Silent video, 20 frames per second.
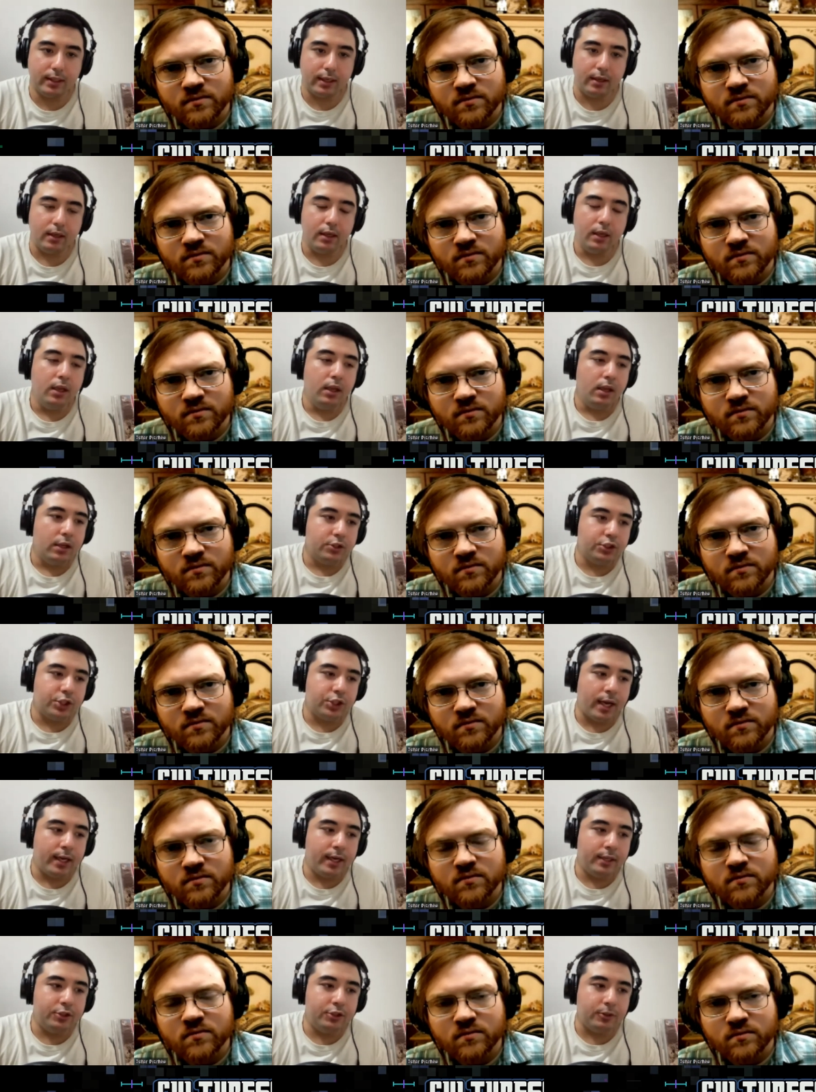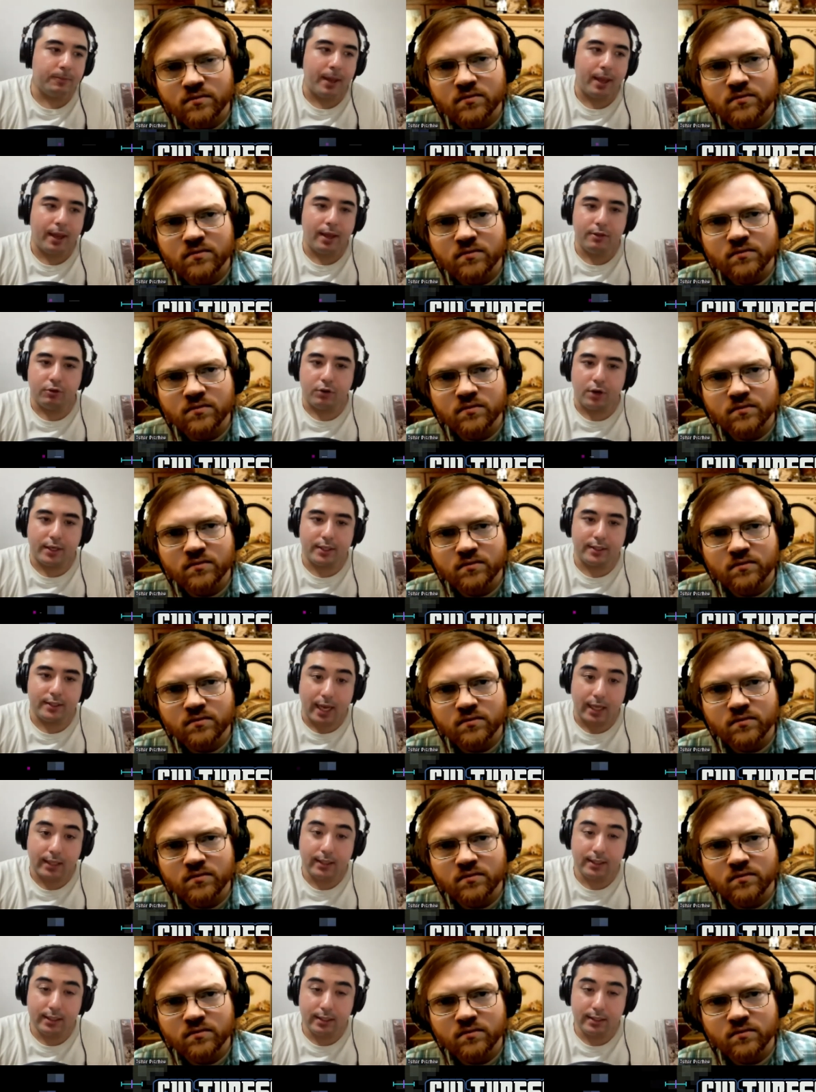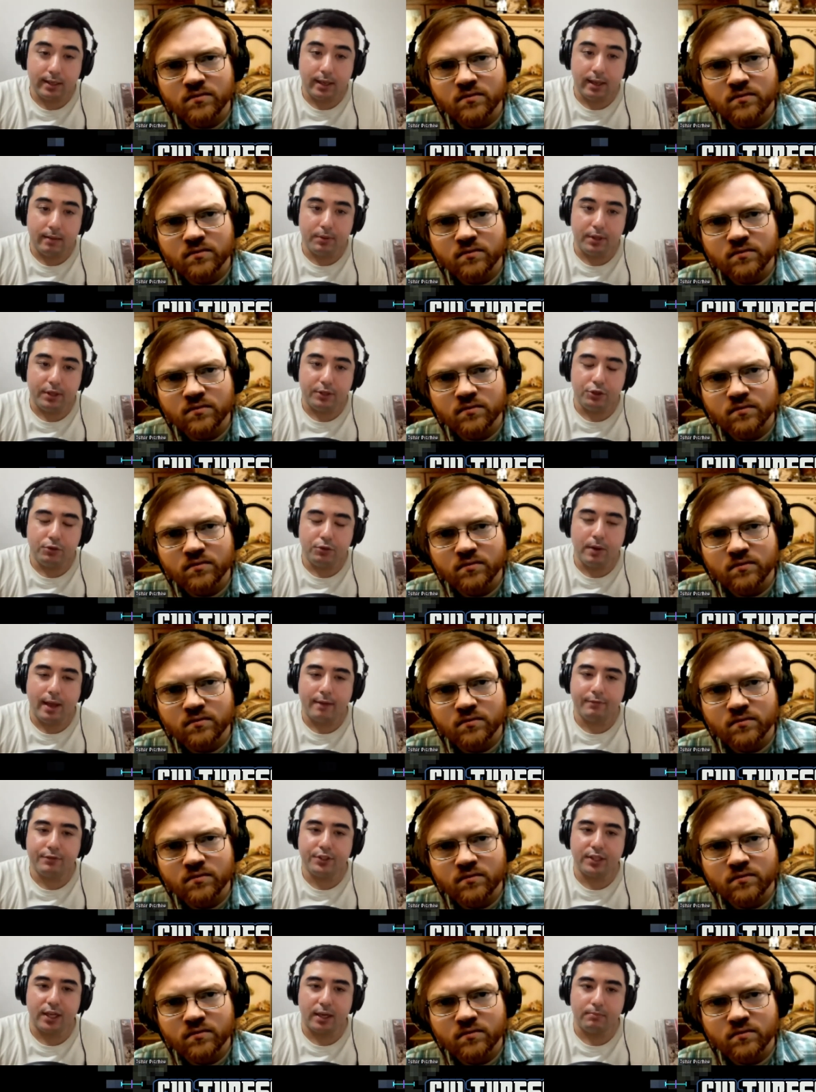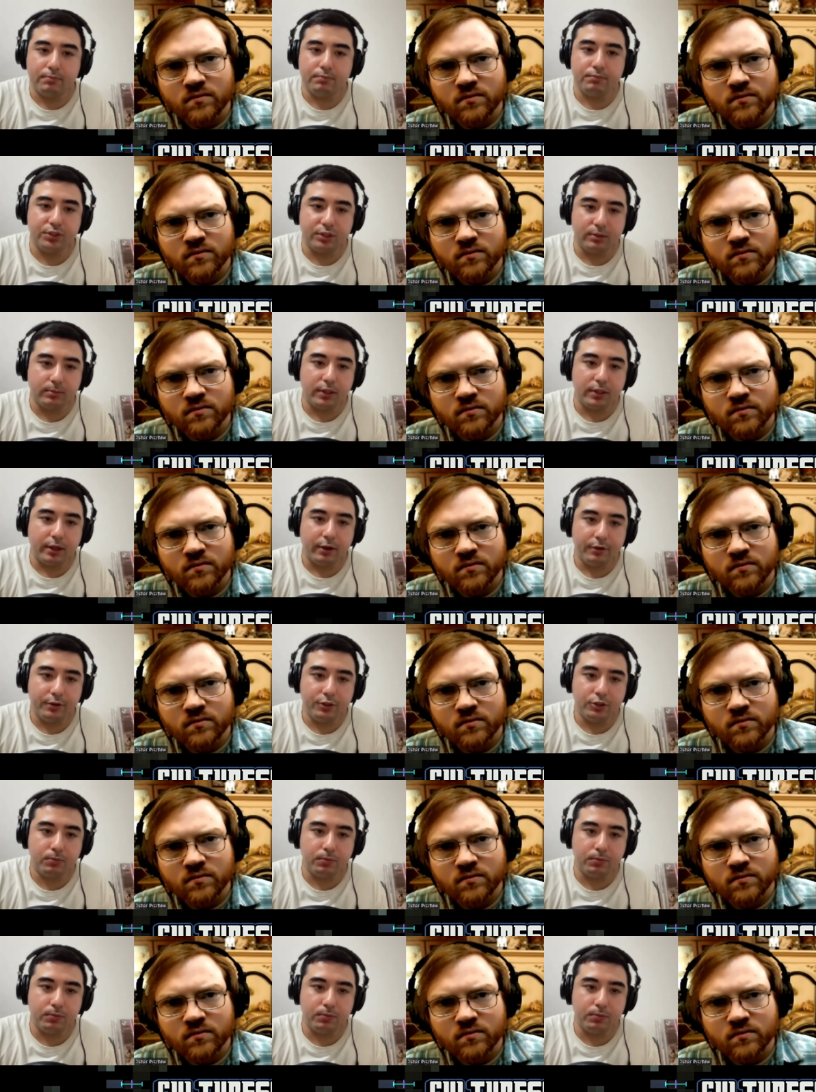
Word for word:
Speaker 1: Uh, China and Japan, they're not exactly the same, but they do have some similarities